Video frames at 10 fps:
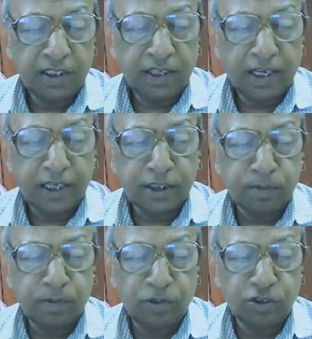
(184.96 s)

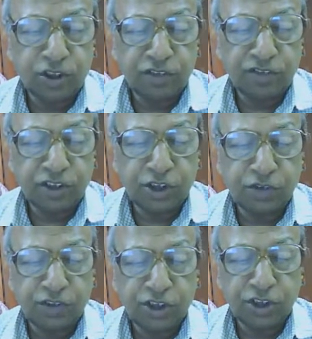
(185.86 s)
explosive
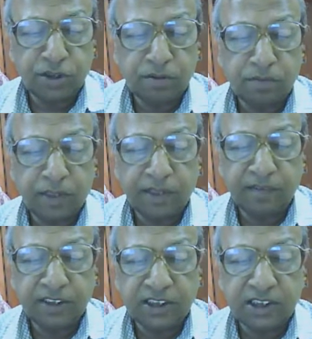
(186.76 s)
situation by
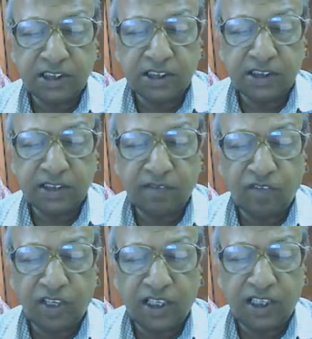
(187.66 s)
visiting the
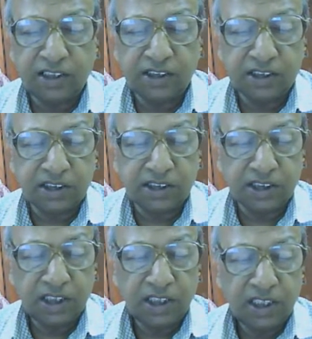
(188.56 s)
violence-hit
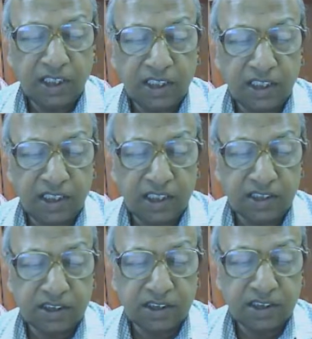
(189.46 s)

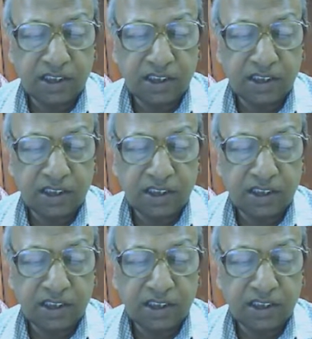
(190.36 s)
areas.